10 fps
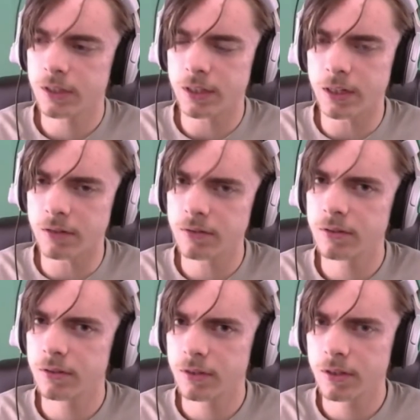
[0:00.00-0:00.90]
you know,
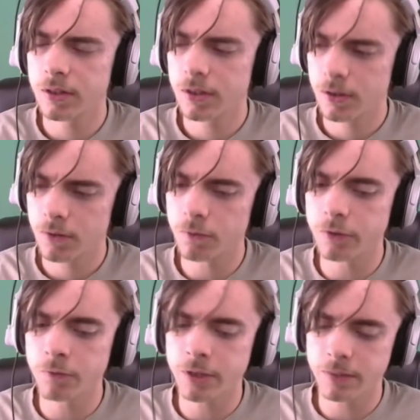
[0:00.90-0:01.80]

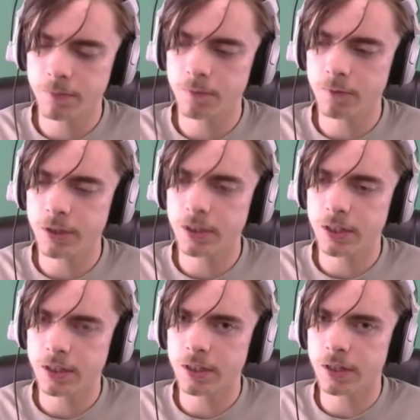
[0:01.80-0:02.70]
what's
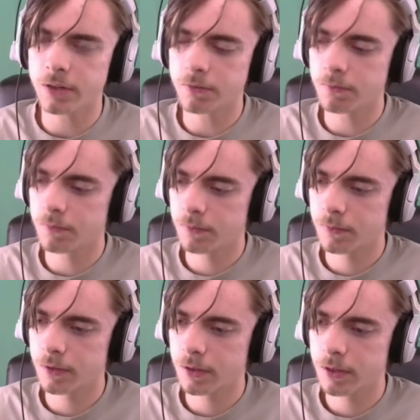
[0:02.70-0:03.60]
this, you know,
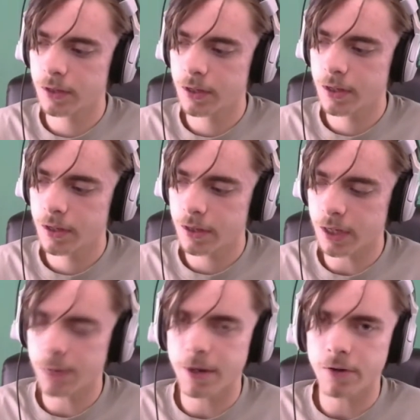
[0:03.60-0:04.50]

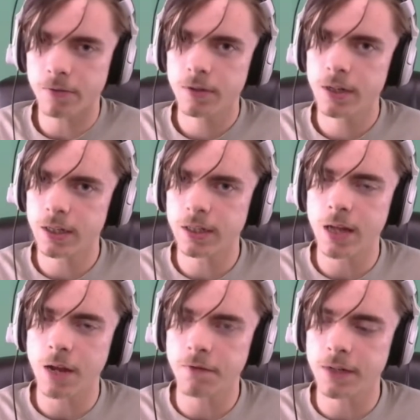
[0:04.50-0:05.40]
think about his
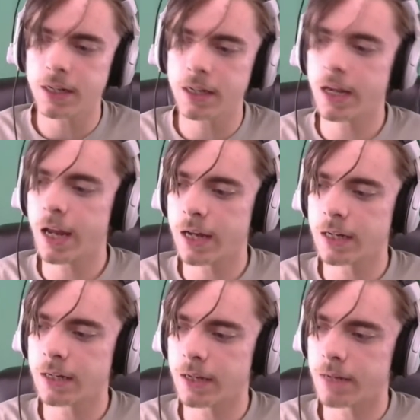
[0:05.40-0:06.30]
safety
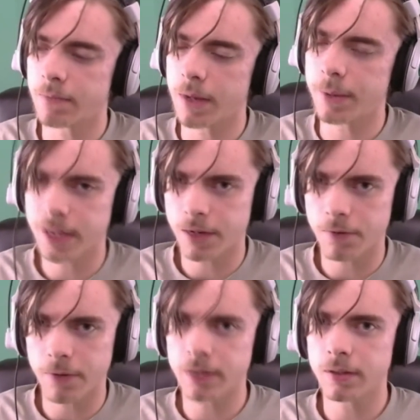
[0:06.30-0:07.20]
and maybe take
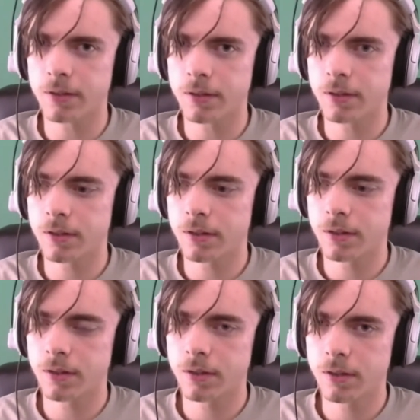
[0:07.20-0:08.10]
away
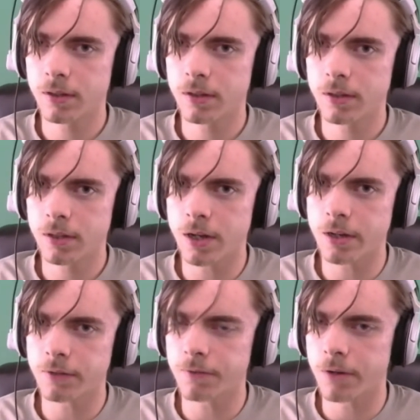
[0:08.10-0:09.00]

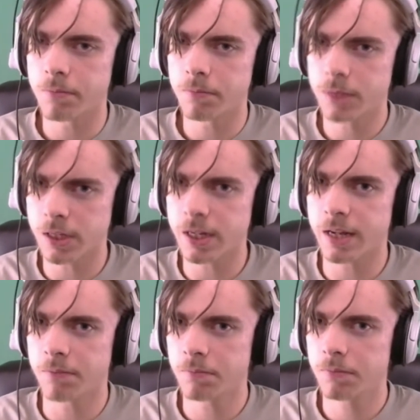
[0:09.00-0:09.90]
guns from just him.